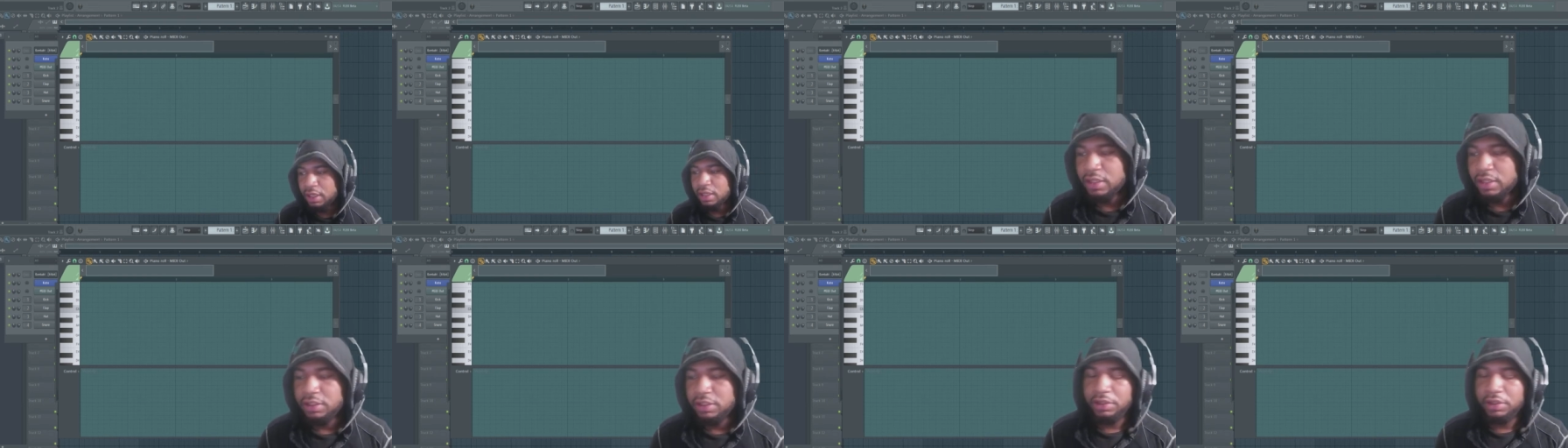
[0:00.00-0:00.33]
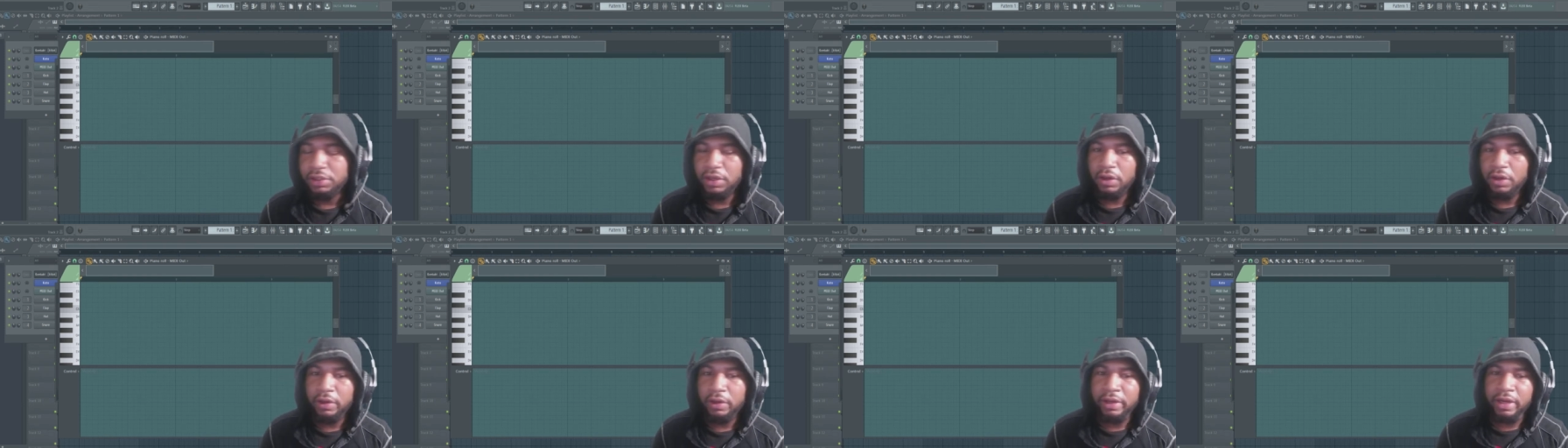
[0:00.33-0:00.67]

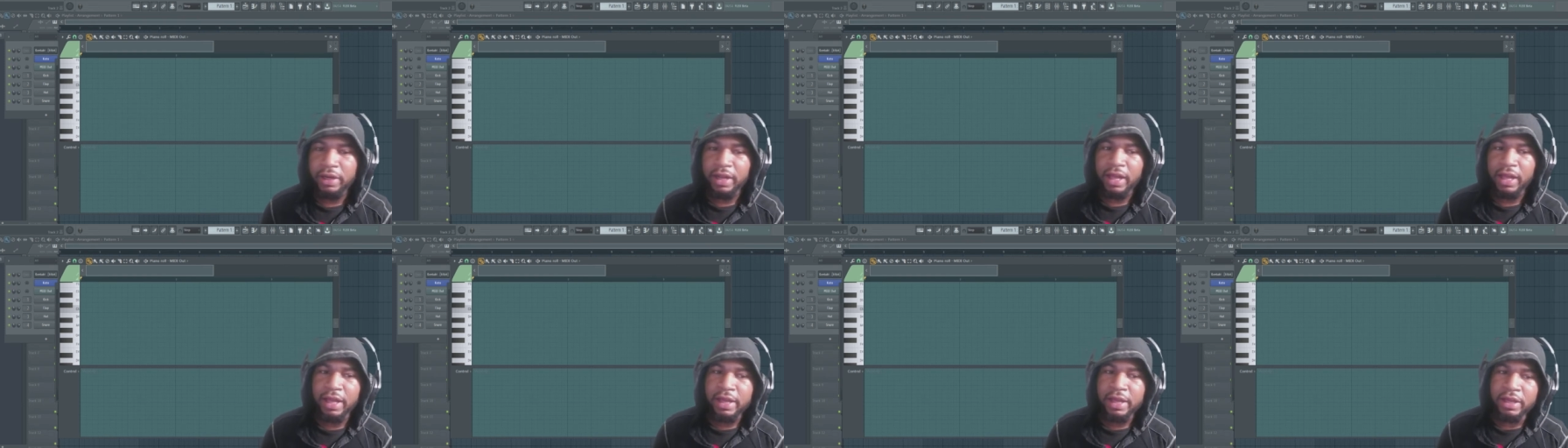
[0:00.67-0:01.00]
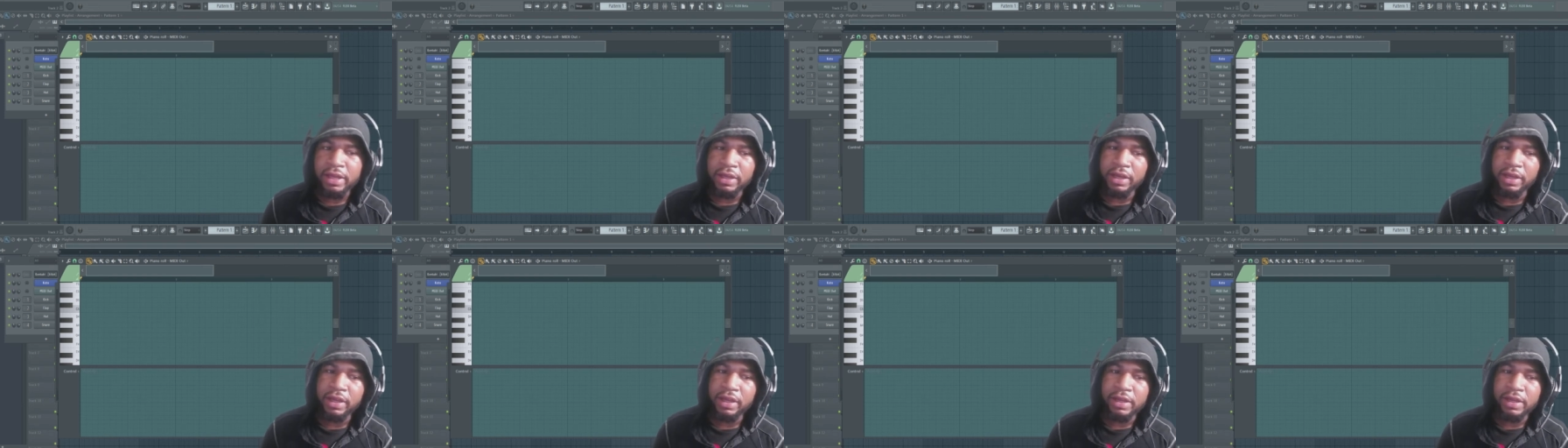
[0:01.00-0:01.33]
And
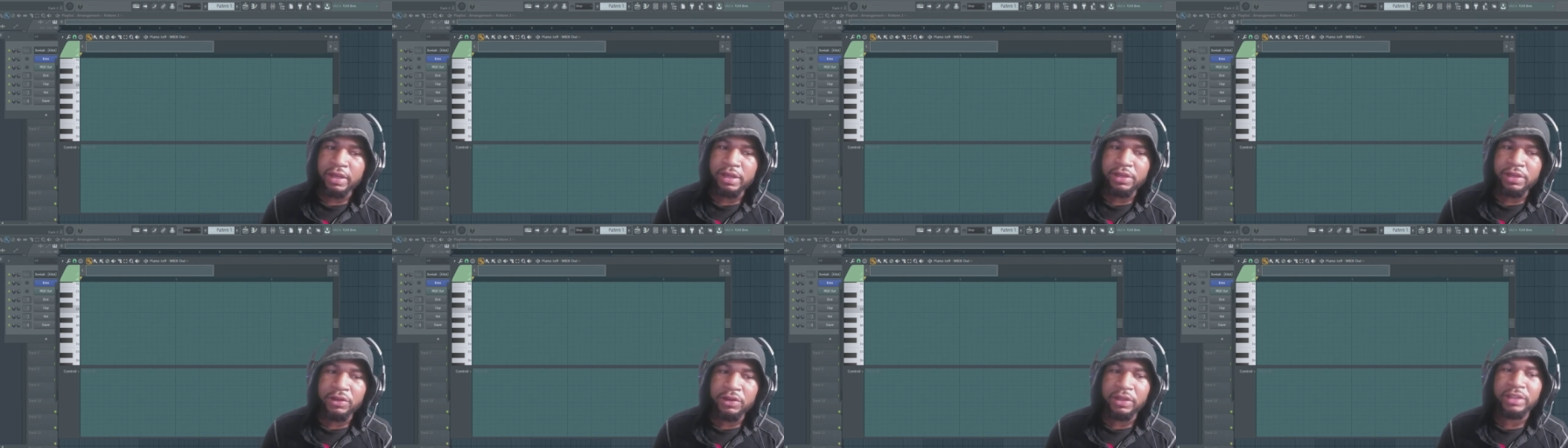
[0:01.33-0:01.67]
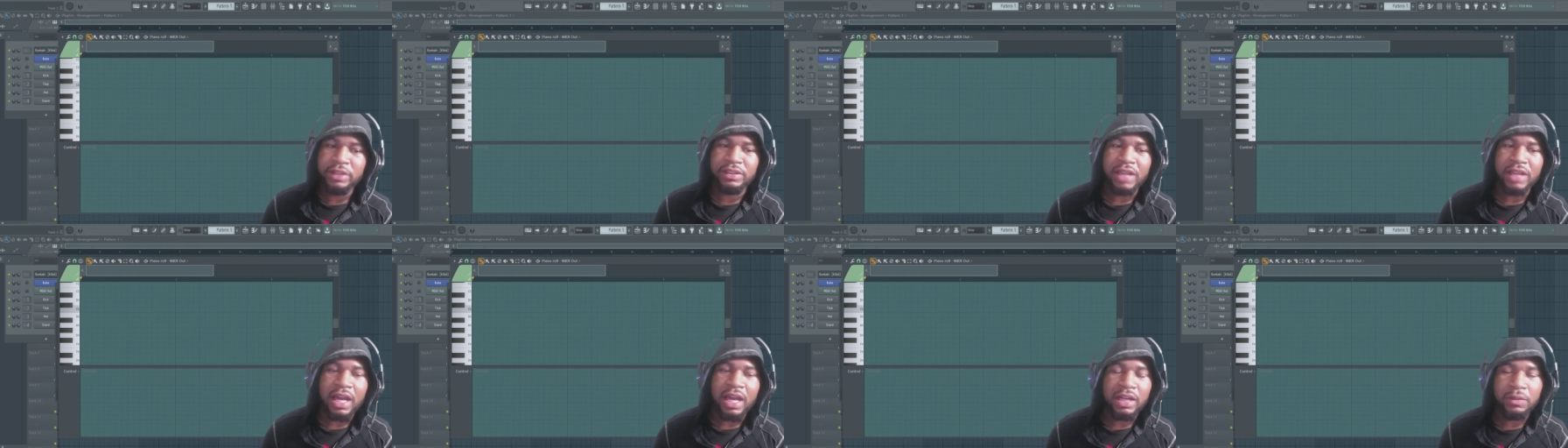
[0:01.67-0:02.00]

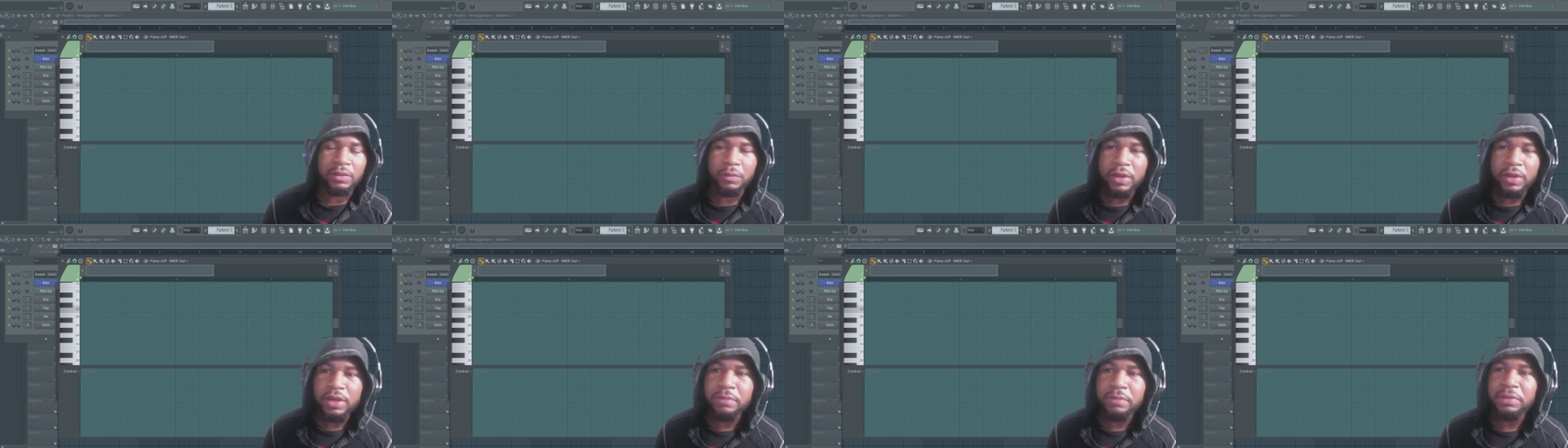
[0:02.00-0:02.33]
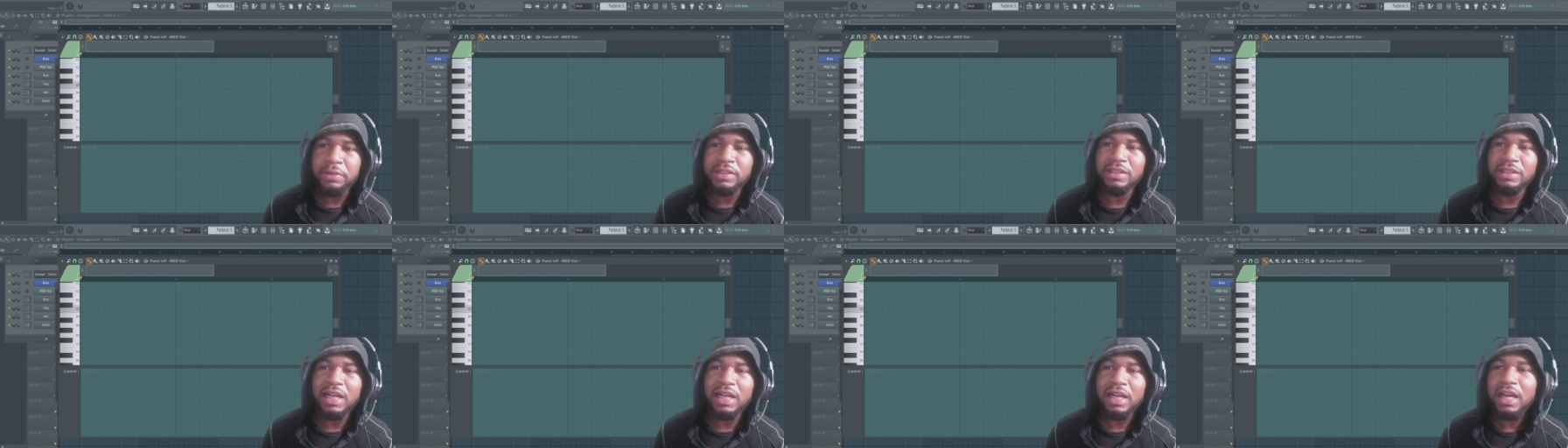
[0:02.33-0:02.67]
it's kind of weird
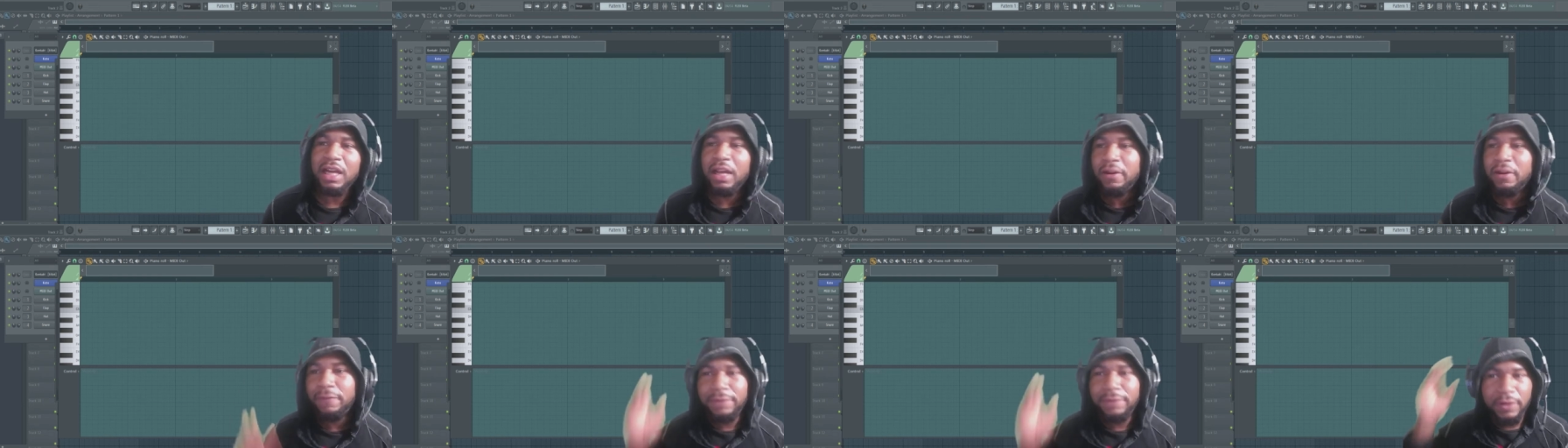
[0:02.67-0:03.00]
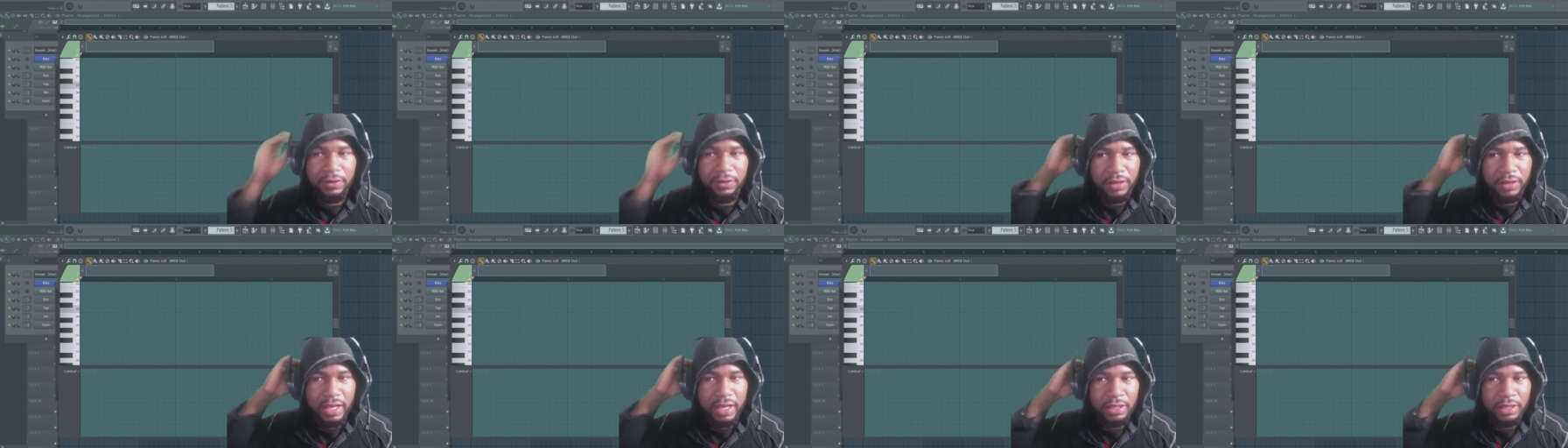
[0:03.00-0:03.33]
because I kind of
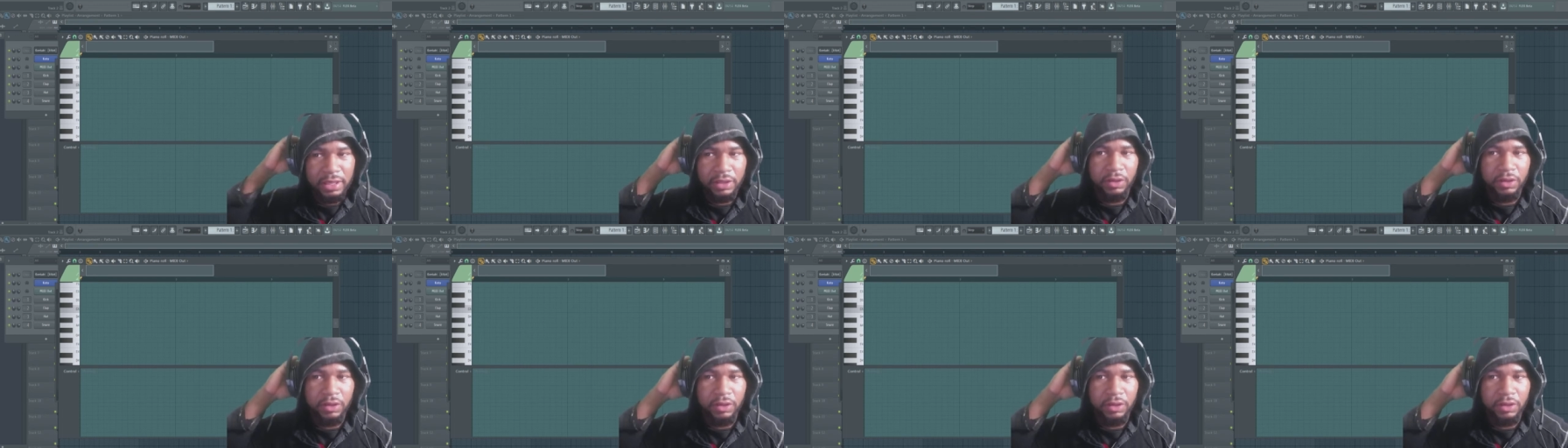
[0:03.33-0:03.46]
feel like,